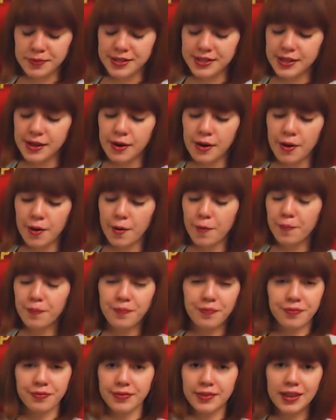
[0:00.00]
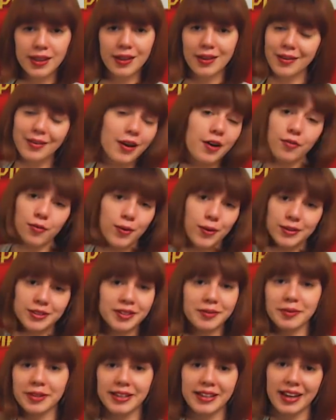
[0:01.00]
so of
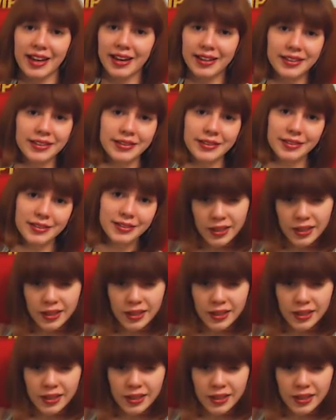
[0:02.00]
course I'm gonna get it.